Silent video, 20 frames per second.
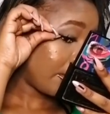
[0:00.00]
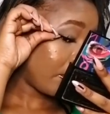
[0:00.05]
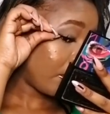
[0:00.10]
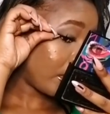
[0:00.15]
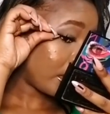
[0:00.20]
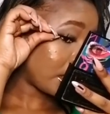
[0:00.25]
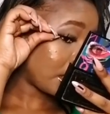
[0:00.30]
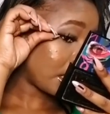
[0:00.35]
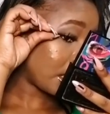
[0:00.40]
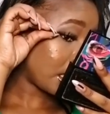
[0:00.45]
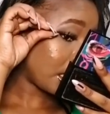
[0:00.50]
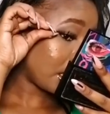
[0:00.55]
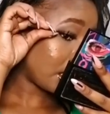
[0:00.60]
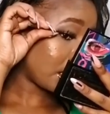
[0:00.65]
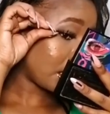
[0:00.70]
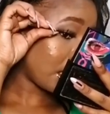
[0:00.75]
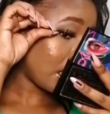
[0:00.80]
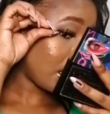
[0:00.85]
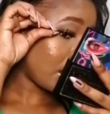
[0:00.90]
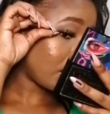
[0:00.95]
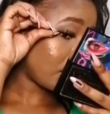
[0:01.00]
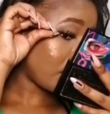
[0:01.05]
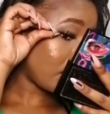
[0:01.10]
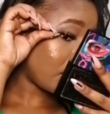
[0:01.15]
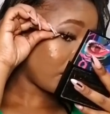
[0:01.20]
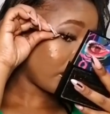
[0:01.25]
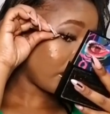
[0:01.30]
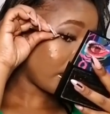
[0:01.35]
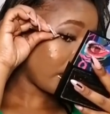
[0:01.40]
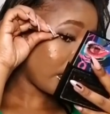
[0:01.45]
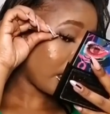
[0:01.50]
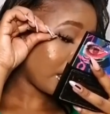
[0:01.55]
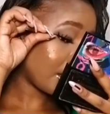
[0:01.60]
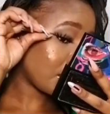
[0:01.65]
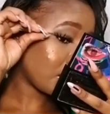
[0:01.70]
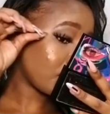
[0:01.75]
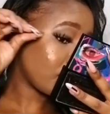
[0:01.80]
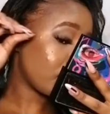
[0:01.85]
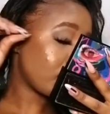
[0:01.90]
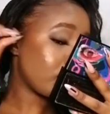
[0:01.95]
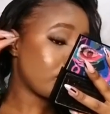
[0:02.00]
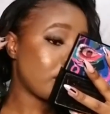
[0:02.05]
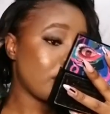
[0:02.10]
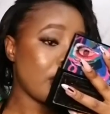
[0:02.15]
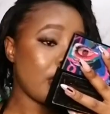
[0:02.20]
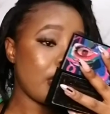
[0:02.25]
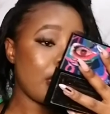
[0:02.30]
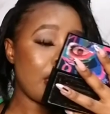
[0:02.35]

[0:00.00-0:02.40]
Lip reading: pressing it down on your natural